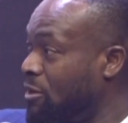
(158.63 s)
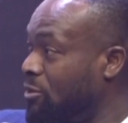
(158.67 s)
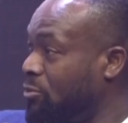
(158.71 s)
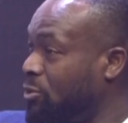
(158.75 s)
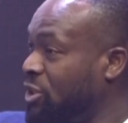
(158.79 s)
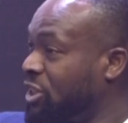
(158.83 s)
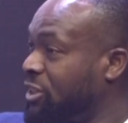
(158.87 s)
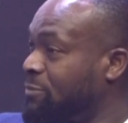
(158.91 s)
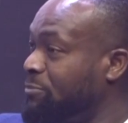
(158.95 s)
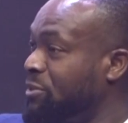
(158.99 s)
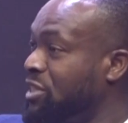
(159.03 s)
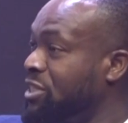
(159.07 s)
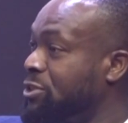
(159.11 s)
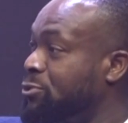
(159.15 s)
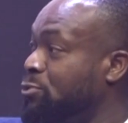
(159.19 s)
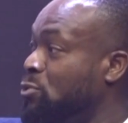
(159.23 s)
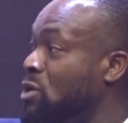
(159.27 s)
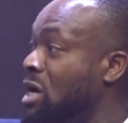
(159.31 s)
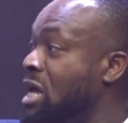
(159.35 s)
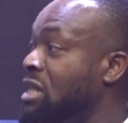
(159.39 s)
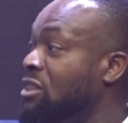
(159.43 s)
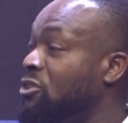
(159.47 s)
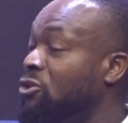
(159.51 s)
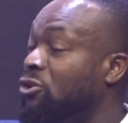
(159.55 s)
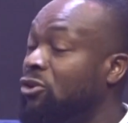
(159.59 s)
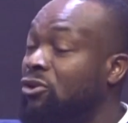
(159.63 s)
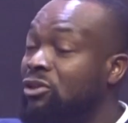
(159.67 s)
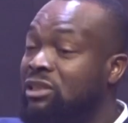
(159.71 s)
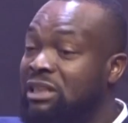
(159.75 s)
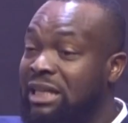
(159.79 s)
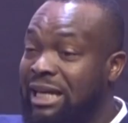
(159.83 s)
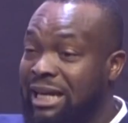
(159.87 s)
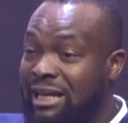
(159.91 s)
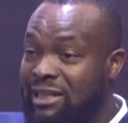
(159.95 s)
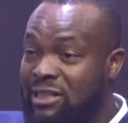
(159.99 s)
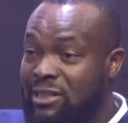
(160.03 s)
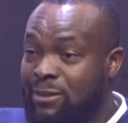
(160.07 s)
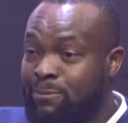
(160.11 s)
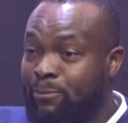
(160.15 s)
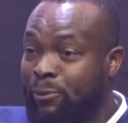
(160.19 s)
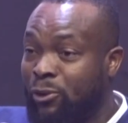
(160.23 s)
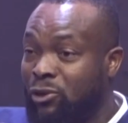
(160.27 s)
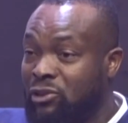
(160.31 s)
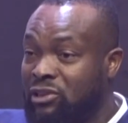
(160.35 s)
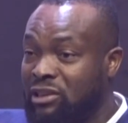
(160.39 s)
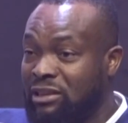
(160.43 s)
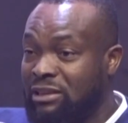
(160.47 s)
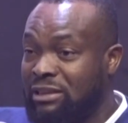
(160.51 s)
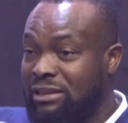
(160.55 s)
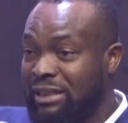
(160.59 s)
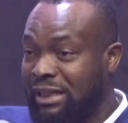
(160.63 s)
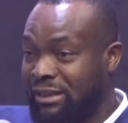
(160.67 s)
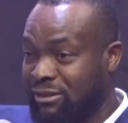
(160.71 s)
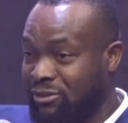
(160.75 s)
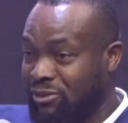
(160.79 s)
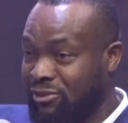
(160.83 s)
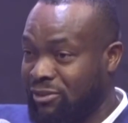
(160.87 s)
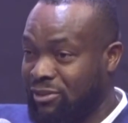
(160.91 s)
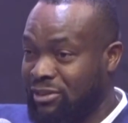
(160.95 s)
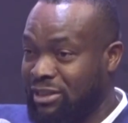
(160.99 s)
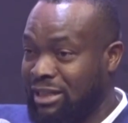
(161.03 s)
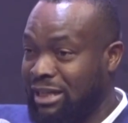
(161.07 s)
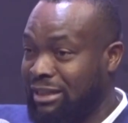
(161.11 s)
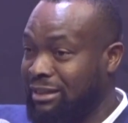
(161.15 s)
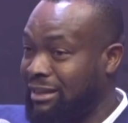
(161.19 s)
which means we're not exporting technology.